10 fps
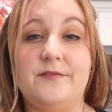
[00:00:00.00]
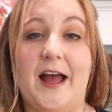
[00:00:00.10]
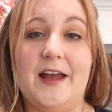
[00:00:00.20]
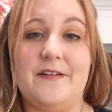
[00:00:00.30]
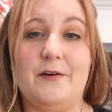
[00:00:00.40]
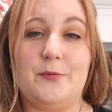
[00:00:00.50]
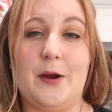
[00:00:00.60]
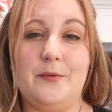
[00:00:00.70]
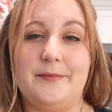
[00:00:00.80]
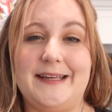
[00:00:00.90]
of 5, I would
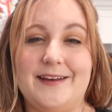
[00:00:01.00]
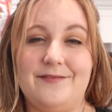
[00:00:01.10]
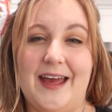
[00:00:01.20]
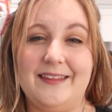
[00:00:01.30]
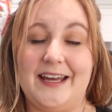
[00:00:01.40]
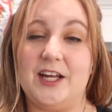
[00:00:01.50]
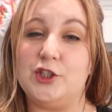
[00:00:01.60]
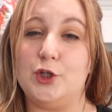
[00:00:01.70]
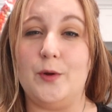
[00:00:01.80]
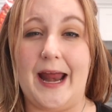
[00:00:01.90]
probably give that like a
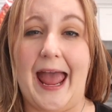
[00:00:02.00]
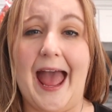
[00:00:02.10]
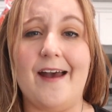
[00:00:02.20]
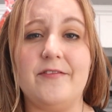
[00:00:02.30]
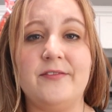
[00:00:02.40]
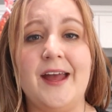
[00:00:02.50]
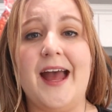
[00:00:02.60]
2.5.